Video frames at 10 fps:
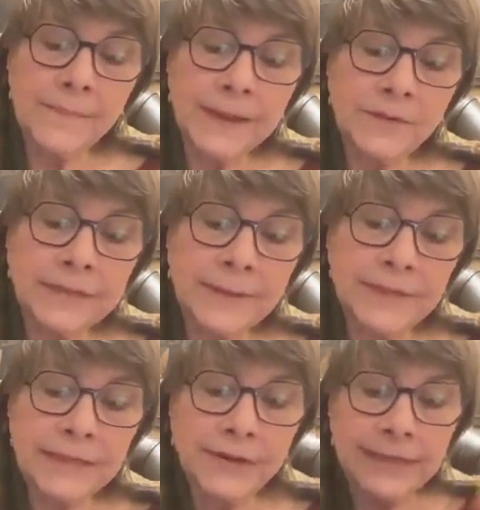at
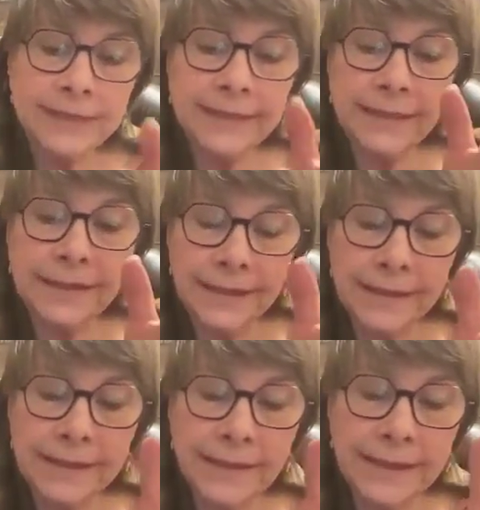cemeteries
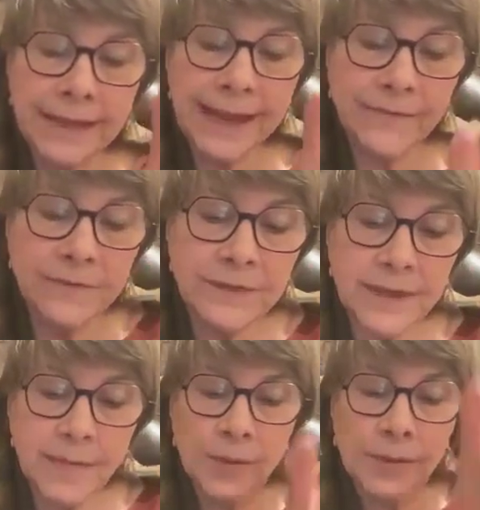that have
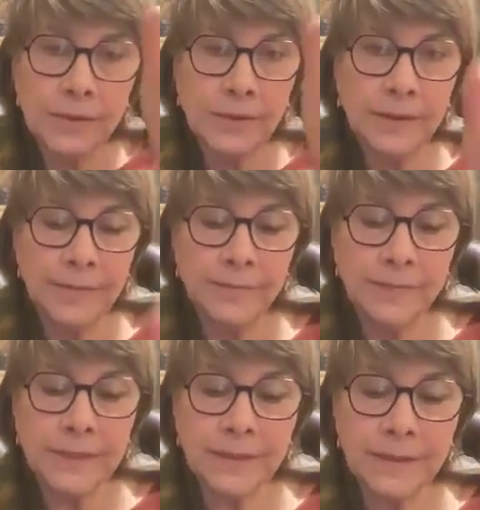double
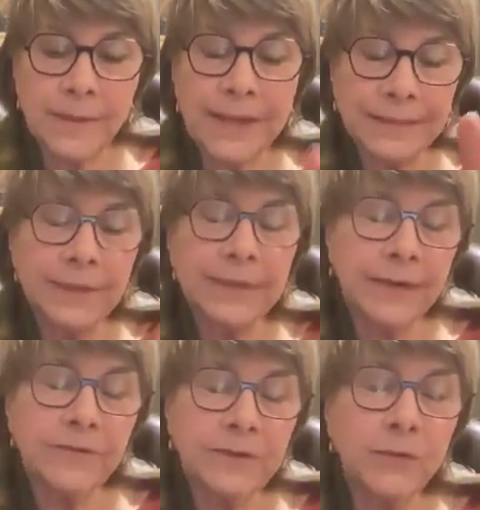the
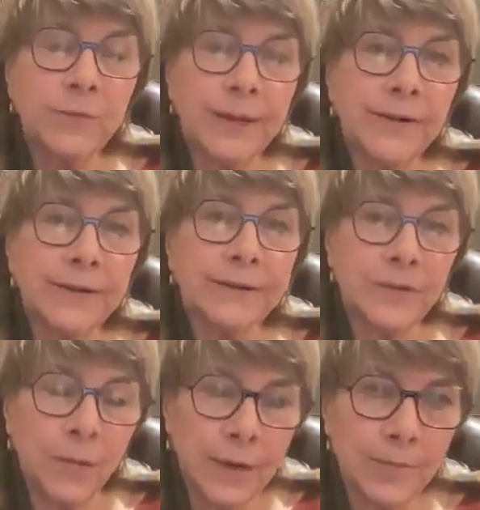possibility of 2 burials
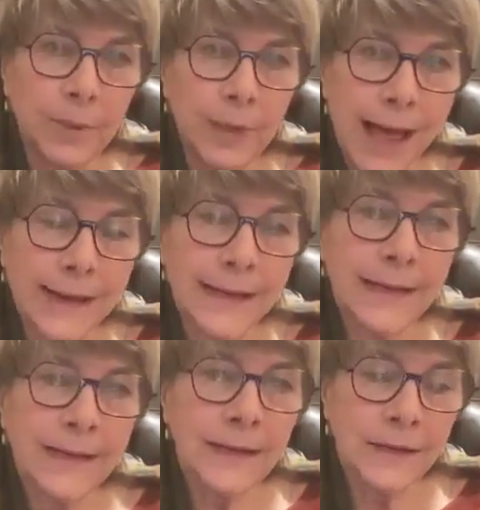in one plot,
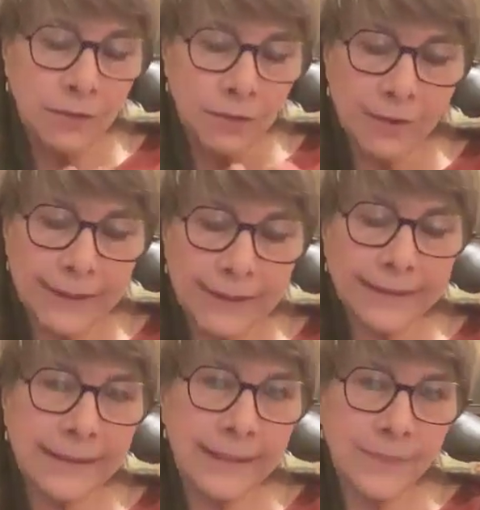you go a little
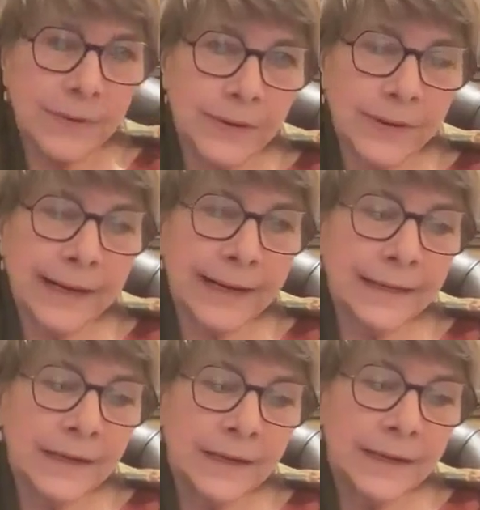deeper
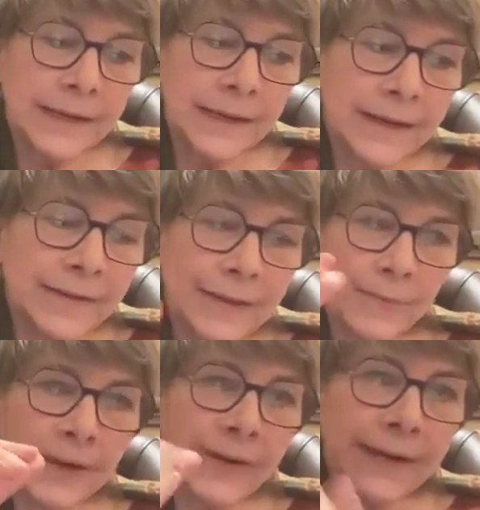and then
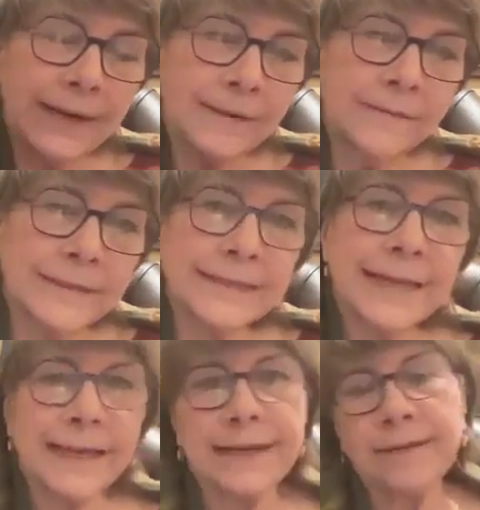bury the
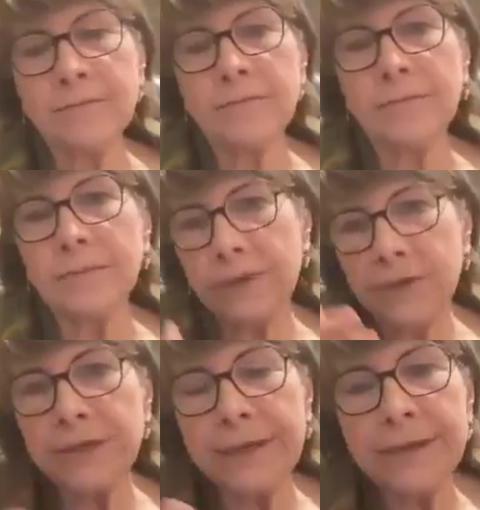second,
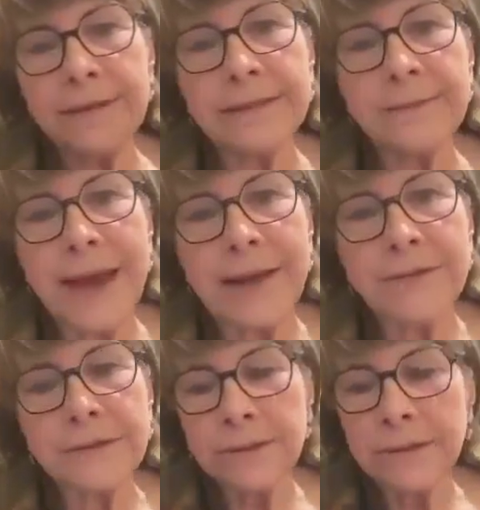usually the
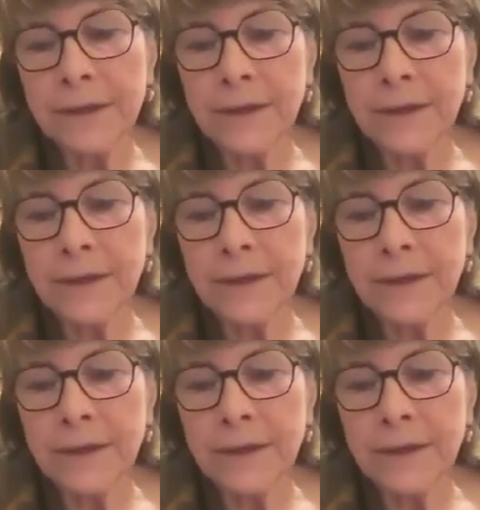spouse,